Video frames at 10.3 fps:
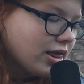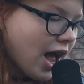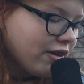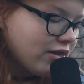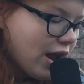
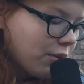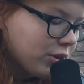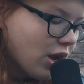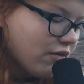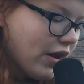Live now
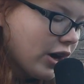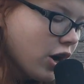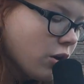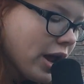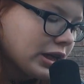with our
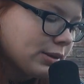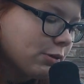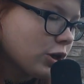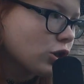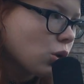very own
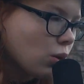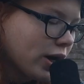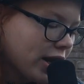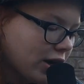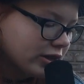expert
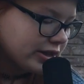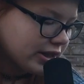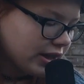Tori here to